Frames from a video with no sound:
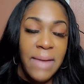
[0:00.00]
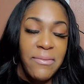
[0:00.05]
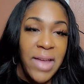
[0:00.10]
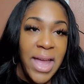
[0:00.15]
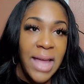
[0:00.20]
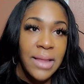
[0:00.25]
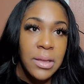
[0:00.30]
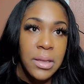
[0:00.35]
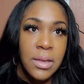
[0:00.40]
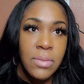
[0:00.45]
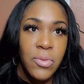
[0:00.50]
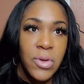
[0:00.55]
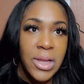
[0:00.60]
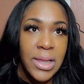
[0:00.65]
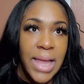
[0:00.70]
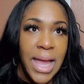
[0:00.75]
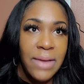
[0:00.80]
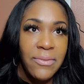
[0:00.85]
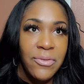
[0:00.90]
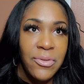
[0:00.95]
I've had this
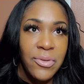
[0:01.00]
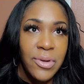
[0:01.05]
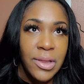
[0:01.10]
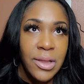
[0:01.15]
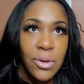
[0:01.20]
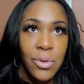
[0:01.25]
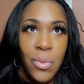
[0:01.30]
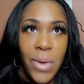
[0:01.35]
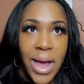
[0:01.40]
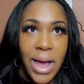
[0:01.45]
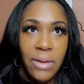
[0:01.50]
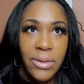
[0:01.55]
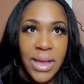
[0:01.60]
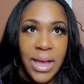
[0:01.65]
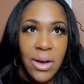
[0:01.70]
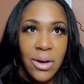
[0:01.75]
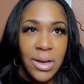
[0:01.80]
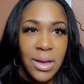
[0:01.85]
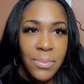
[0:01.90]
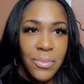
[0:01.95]
ring light for a little while
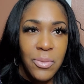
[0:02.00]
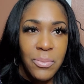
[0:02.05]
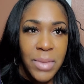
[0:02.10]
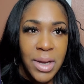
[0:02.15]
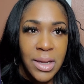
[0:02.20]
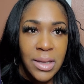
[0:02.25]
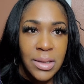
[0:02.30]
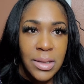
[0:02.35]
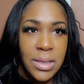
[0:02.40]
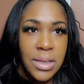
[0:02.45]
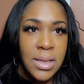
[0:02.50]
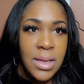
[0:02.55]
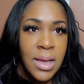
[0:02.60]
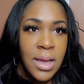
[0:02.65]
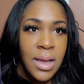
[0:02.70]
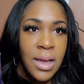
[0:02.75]
now, a couple months,